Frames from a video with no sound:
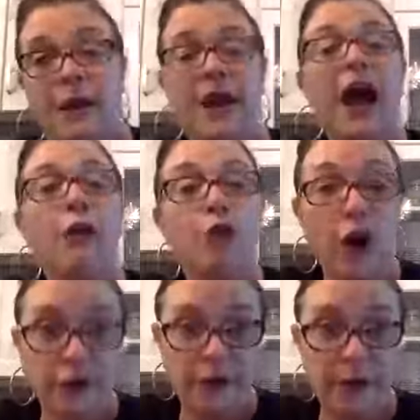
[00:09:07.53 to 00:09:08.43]
And how
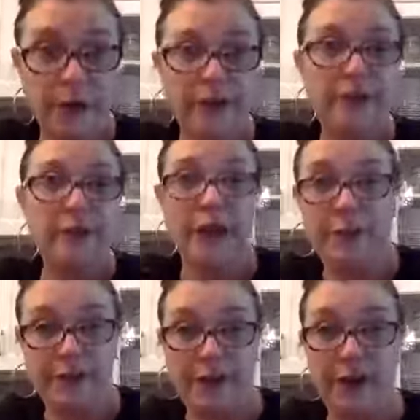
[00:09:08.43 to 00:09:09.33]
not to
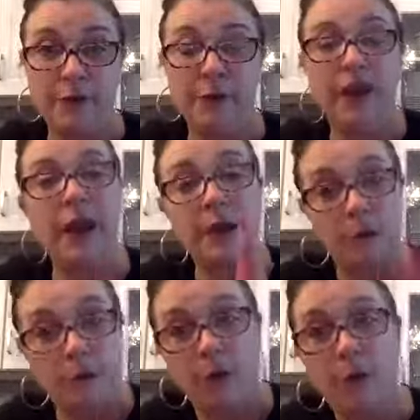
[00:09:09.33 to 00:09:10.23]
dummy down,
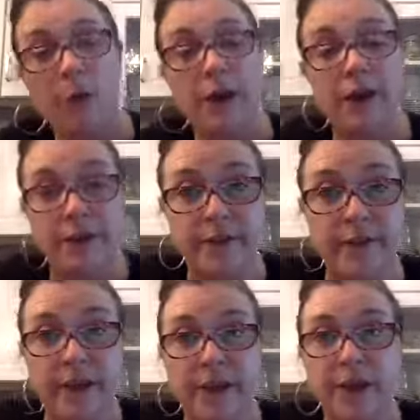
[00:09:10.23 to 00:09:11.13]
and what
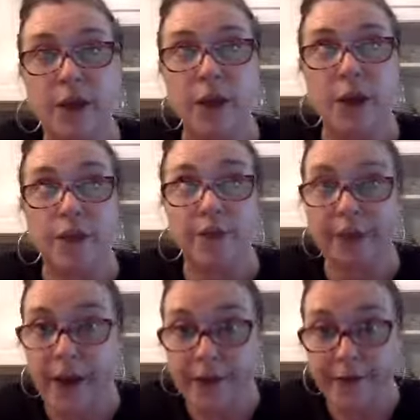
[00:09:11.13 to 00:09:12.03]
is the
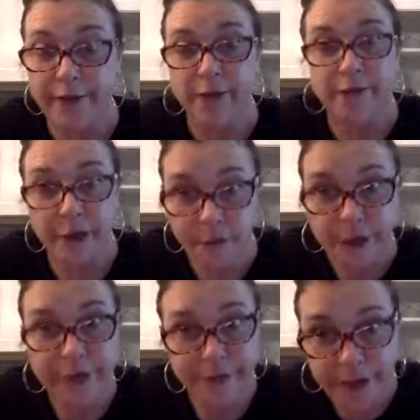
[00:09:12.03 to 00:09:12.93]
signs of
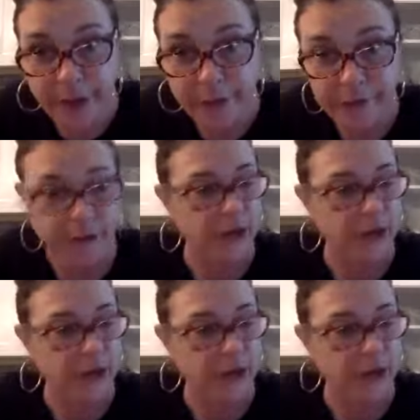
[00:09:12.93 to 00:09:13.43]
dummying down.